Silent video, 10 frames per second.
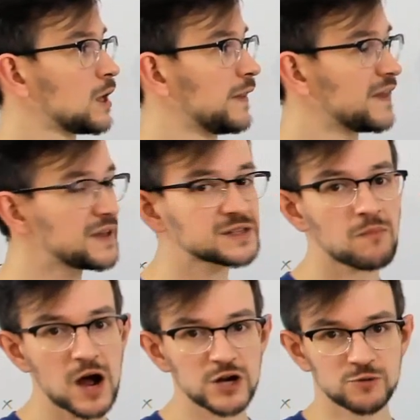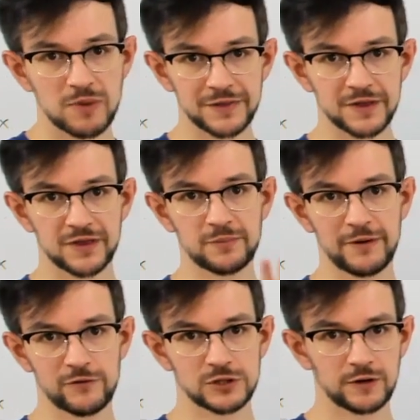That's much better than the
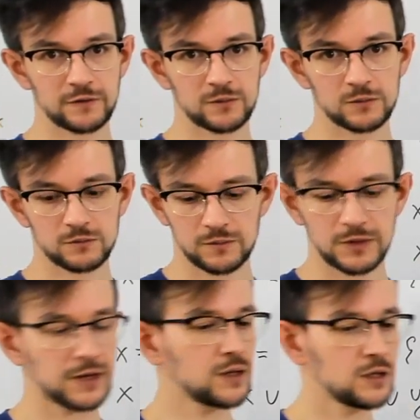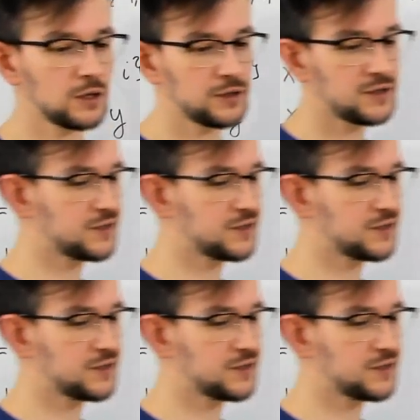previous algorithm. Again, the